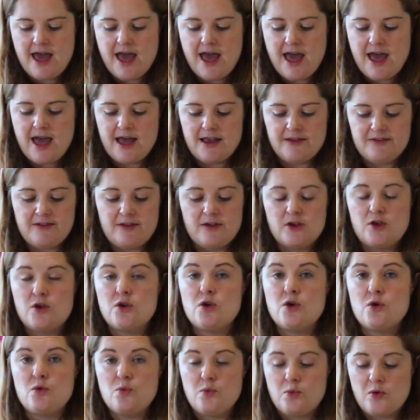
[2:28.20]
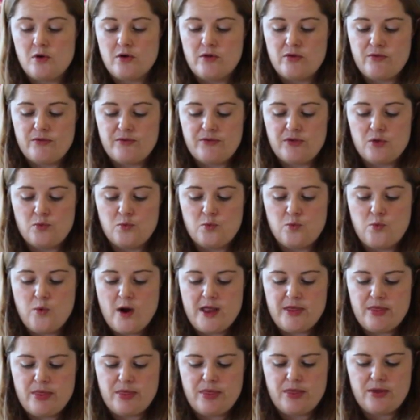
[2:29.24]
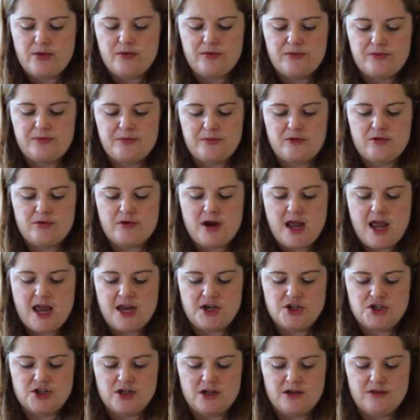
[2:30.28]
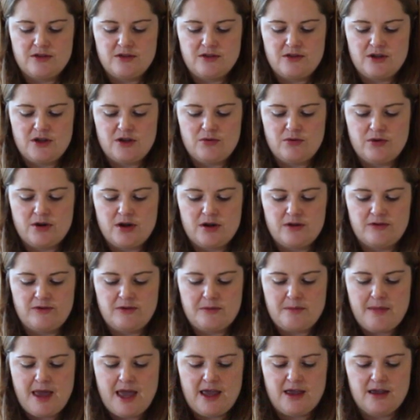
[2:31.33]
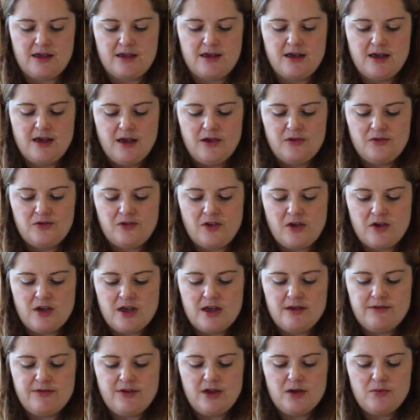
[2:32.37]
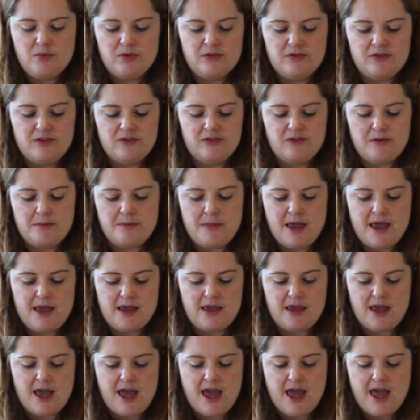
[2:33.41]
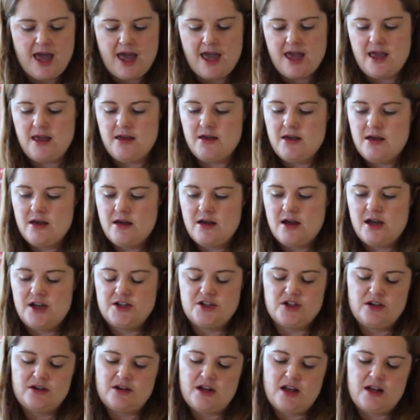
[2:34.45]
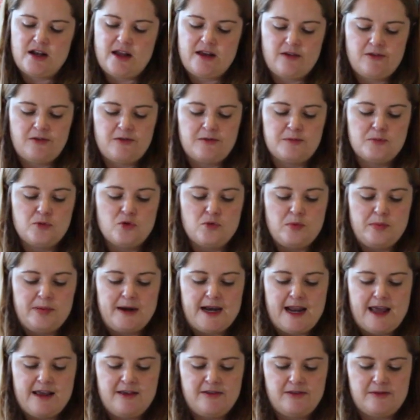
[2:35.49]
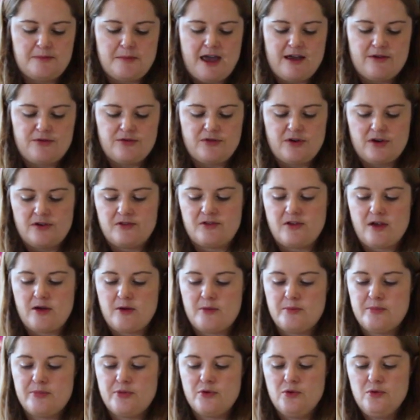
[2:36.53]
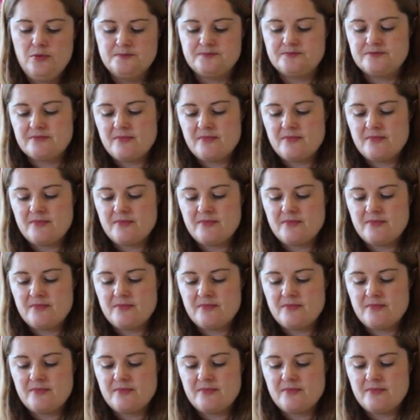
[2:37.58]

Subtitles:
as you want for the width of creation that you're going to make. So if I wanted to make I don't know, like a small placemat, for example,